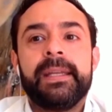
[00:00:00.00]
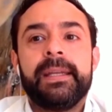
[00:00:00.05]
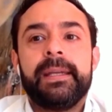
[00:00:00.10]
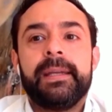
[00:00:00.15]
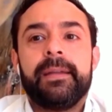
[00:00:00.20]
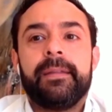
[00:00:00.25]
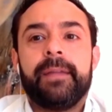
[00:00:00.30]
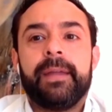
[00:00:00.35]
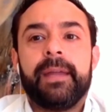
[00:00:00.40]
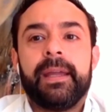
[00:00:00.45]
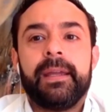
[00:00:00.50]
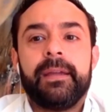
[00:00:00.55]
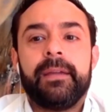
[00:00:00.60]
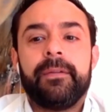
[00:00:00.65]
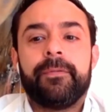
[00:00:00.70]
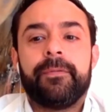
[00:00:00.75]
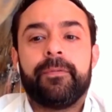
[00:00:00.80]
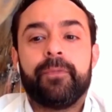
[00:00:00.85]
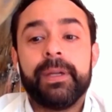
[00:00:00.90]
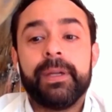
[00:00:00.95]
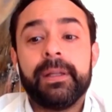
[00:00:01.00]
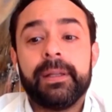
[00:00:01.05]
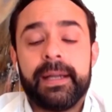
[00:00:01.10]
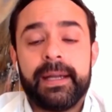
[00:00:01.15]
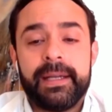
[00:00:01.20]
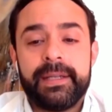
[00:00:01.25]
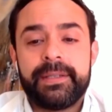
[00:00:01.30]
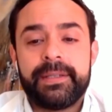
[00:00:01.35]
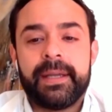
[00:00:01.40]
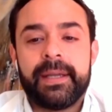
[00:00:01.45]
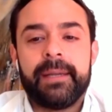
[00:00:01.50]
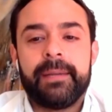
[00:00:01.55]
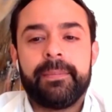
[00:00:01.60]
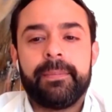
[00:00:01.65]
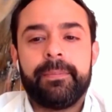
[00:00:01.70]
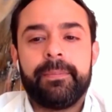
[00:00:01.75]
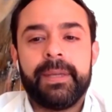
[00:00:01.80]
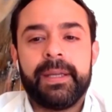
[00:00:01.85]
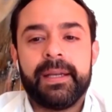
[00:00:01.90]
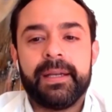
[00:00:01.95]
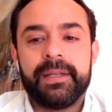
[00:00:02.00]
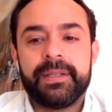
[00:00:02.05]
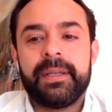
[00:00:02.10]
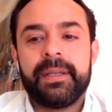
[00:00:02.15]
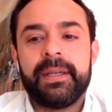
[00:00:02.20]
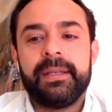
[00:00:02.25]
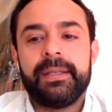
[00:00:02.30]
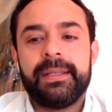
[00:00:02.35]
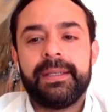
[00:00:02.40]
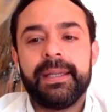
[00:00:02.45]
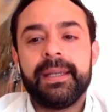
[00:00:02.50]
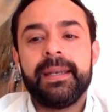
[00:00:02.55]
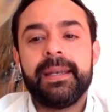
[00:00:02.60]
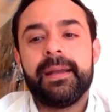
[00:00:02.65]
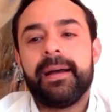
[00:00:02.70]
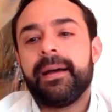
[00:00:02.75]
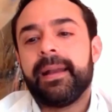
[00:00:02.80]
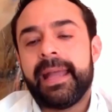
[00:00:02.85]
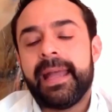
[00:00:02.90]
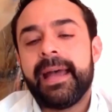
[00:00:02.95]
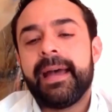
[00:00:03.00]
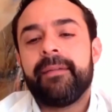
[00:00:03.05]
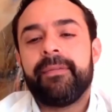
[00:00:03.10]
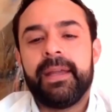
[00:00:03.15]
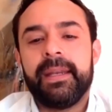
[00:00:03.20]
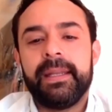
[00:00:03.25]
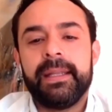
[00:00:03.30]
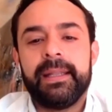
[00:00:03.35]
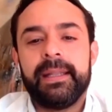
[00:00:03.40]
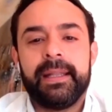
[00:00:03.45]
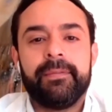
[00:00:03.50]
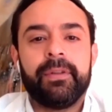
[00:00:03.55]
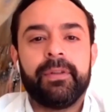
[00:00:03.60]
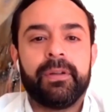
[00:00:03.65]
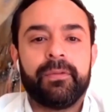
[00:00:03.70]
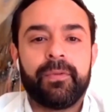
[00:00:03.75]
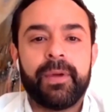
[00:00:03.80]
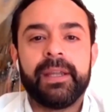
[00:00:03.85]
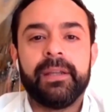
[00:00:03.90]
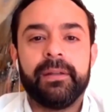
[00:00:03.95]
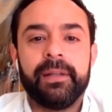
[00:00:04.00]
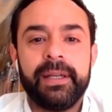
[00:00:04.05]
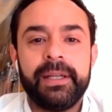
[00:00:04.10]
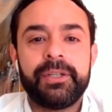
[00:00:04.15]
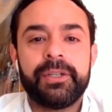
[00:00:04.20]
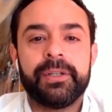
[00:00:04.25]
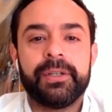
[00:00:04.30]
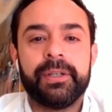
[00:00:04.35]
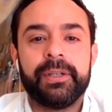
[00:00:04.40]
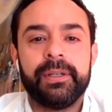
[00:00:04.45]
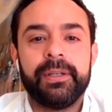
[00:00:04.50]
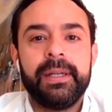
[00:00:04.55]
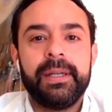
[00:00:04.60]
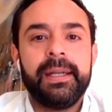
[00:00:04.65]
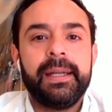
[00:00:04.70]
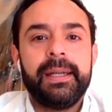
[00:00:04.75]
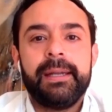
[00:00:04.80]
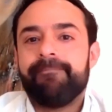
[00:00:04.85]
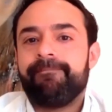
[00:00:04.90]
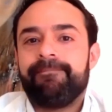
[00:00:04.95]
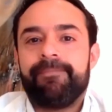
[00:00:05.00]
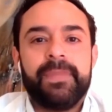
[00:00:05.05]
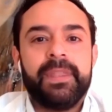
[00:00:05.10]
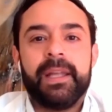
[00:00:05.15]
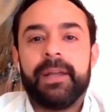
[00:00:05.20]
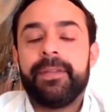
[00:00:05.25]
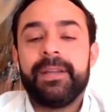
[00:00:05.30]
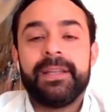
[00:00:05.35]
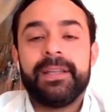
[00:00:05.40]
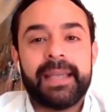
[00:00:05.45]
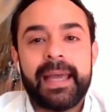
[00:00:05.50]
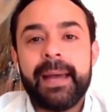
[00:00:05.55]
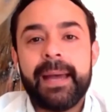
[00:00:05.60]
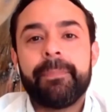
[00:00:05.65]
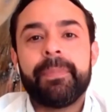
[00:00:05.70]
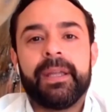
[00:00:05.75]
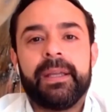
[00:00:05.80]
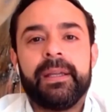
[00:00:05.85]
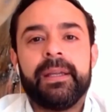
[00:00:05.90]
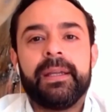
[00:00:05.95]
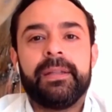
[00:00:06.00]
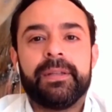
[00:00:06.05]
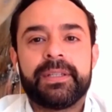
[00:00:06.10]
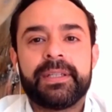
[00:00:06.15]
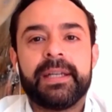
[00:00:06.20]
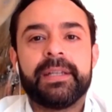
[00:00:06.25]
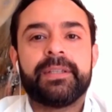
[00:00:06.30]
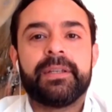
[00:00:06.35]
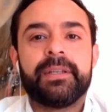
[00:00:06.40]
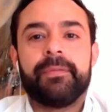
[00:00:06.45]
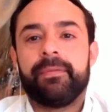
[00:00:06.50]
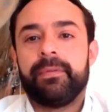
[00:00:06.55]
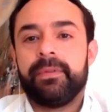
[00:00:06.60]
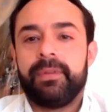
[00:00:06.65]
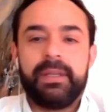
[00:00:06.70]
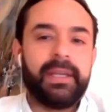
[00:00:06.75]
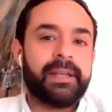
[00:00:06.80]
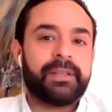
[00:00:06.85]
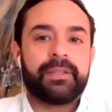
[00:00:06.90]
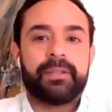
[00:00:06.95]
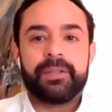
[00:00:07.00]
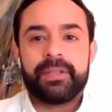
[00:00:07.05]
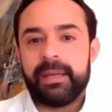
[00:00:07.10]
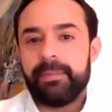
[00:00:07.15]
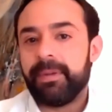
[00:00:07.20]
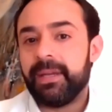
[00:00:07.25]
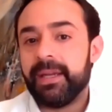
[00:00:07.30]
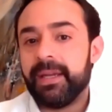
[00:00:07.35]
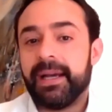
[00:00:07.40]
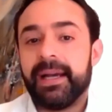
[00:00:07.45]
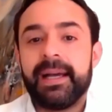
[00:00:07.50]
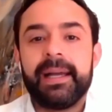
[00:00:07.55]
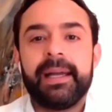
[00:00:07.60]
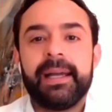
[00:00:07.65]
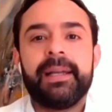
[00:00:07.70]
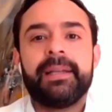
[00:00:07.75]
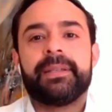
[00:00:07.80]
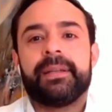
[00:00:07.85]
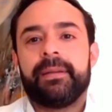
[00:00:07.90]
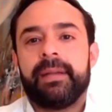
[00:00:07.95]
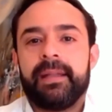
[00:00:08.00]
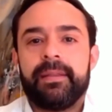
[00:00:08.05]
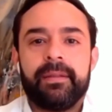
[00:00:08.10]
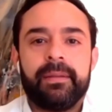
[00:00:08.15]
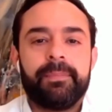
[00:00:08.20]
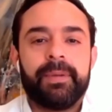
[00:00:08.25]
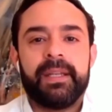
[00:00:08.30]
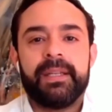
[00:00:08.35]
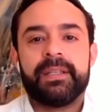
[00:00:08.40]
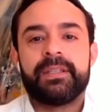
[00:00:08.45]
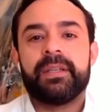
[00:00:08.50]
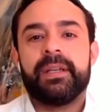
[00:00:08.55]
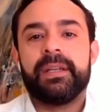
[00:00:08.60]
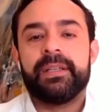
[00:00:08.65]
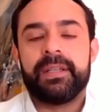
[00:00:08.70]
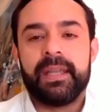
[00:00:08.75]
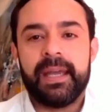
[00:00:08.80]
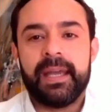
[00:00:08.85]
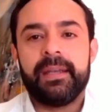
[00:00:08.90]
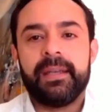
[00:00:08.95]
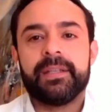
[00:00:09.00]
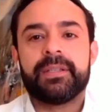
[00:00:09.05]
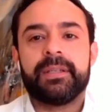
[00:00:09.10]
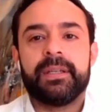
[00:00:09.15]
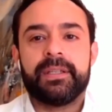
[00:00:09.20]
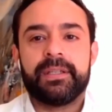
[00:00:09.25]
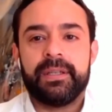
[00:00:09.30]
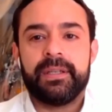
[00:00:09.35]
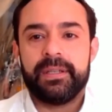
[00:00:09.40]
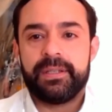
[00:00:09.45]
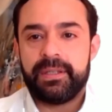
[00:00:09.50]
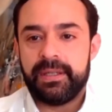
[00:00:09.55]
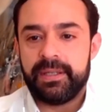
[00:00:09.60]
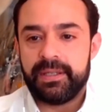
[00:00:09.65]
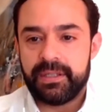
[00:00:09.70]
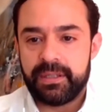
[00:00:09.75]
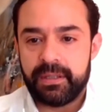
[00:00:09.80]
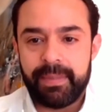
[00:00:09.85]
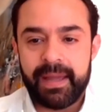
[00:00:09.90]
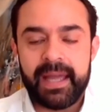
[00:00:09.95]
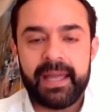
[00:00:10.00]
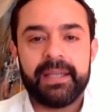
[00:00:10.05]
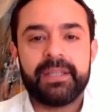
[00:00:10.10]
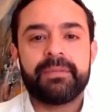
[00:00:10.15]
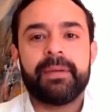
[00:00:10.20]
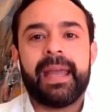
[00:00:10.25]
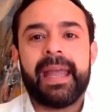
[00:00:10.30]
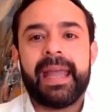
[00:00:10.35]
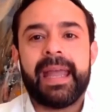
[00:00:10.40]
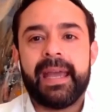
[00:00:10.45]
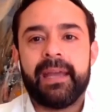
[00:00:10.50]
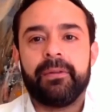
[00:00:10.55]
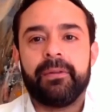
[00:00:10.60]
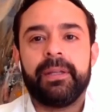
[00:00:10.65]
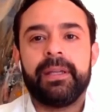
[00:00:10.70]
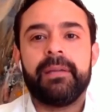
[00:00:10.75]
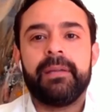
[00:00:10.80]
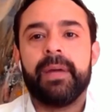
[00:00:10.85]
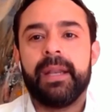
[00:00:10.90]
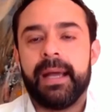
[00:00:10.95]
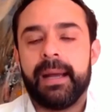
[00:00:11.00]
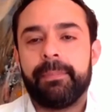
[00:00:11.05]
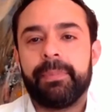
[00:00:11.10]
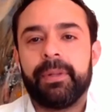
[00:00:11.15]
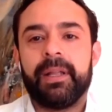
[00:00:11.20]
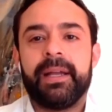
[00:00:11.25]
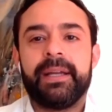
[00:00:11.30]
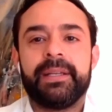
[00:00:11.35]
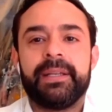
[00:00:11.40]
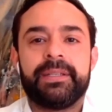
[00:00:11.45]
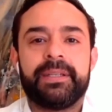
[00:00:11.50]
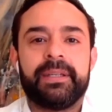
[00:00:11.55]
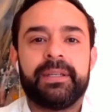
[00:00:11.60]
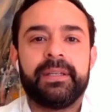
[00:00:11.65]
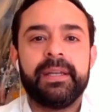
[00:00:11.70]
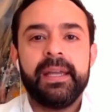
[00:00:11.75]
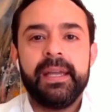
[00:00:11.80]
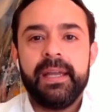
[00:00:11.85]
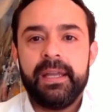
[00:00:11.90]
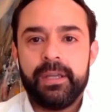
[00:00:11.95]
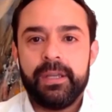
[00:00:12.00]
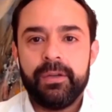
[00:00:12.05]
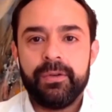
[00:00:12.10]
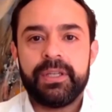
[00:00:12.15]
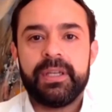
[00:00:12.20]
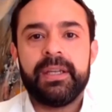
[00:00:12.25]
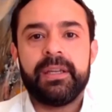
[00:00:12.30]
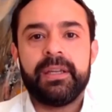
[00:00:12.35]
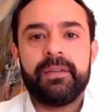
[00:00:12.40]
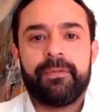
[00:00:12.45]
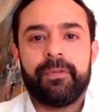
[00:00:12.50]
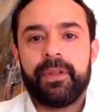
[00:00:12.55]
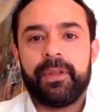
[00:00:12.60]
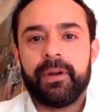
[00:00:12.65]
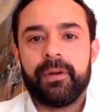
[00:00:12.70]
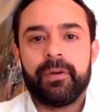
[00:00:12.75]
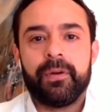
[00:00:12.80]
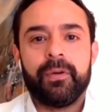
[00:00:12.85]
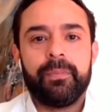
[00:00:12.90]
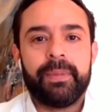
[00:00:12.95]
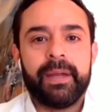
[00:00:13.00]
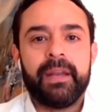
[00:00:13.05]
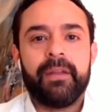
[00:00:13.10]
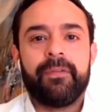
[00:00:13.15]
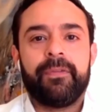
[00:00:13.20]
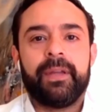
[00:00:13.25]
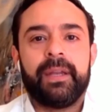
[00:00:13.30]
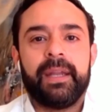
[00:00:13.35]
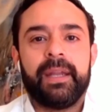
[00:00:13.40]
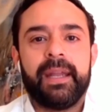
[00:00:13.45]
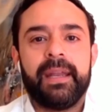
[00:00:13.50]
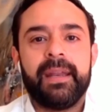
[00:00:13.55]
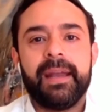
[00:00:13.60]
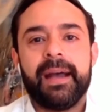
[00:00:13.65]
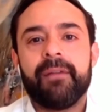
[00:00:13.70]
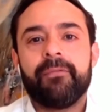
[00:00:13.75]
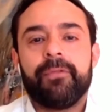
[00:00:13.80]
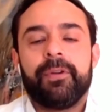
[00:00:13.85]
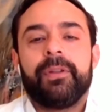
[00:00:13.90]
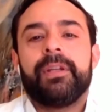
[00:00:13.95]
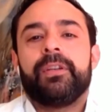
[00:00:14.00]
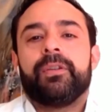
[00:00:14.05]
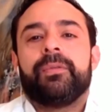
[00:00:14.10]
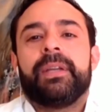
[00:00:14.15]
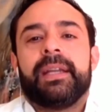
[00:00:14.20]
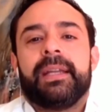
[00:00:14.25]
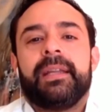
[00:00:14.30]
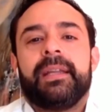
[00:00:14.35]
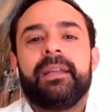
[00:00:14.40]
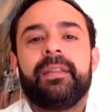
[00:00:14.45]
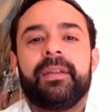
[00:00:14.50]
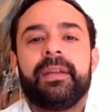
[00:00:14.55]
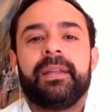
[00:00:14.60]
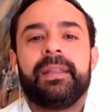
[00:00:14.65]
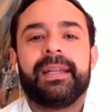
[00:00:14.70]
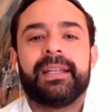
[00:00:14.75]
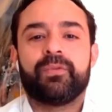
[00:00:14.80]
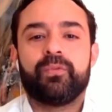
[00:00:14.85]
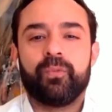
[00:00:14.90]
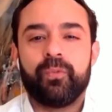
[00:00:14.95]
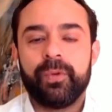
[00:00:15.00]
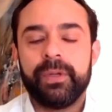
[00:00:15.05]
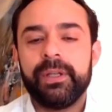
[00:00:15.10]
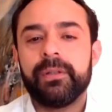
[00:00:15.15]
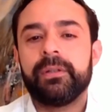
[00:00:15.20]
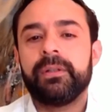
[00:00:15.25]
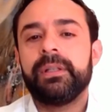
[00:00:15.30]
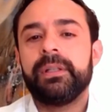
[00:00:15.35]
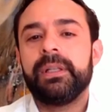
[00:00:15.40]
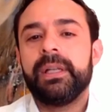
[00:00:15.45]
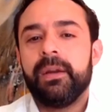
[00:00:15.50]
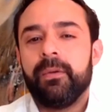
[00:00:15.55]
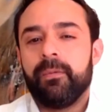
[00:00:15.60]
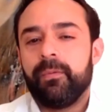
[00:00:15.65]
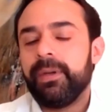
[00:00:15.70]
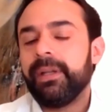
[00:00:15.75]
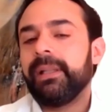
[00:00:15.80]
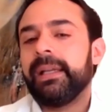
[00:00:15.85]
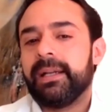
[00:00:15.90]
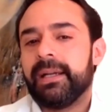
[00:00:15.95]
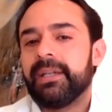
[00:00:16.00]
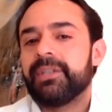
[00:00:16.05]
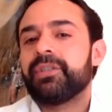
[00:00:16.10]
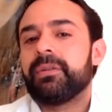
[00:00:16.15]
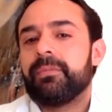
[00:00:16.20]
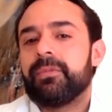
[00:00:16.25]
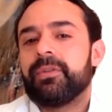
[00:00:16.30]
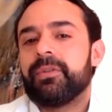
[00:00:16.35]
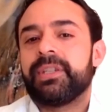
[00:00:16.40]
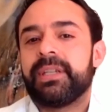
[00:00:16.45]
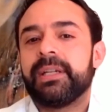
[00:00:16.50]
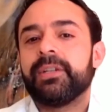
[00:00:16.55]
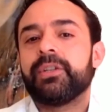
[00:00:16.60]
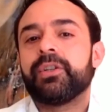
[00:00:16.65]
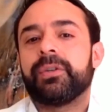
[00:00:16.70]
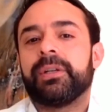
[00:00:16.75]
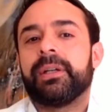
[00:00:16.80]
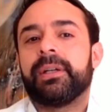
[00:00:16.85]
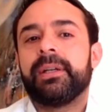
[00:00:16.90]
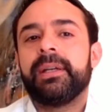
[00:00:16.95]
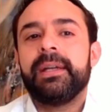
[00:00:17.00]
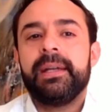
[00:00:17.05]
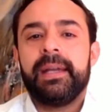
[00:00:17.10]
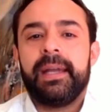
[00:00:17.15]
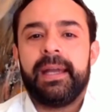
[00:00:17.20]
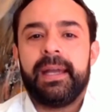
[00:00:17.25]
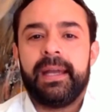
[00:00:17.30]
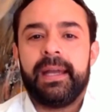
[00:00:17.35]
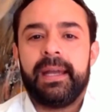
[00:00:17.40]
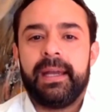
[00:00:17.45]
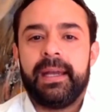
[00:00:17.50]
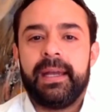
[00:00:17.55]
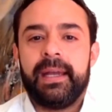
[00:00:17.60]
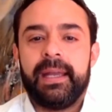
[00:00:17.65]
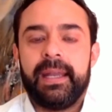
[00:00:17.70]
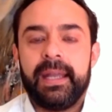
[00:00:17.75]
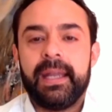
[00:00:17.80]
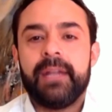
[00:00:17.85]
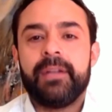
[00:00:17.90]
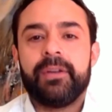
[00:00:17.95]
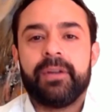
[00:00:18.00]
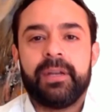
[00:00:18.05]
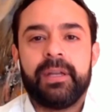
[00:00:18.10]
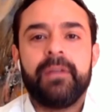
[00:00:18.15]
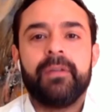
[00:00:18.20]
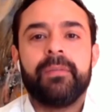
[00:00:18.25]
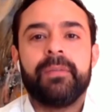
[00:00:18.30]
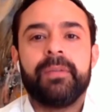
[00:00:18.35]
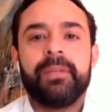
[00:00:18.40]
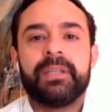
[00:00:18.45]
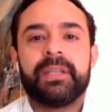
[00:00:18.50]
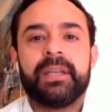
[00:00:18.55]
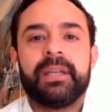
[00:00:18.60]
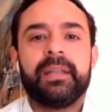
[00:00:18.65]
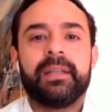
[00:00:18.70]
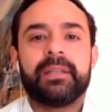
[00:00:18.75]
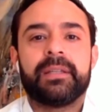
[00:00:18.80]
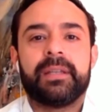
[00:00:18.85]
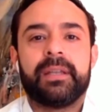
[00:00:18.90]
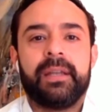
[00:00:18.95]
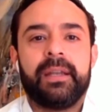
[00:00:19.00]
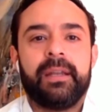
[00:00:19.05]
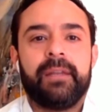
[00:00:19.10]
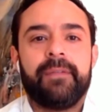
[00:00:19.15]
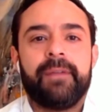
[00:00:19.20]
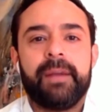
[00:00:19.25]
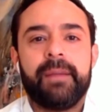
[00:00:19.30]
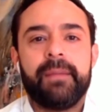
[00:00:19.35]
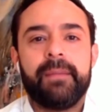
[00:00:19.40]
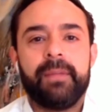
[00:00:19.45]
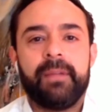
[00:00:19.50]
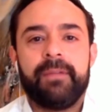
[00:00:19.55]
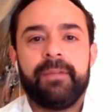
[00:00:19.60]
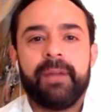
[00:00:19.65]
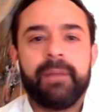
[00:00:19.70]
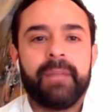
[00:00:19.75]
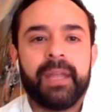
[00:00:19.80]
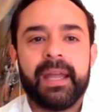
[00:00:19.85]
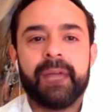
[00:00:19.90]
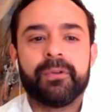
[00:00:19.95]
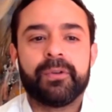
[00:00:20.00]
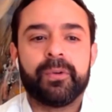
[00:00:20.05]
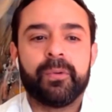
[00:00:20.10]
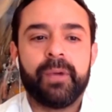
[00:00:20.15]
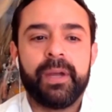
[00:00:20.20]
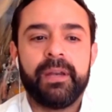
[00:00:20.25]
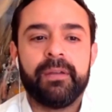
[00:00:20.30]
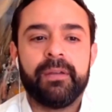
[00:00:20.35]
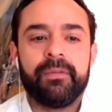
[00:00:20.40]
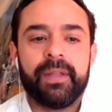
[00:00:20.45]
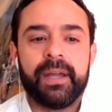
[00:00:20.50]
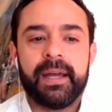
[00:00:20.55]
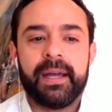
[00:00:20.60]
they've realized that because they did not have any level of regulation, nothing's happening in the sense of, yes, there's APIs, but it's the banks handling, monopolizing, using it for their own benefit, and not really doing anything that's really customer centric. And again, you're going to hear me say this, and if I'm the counterweight of that,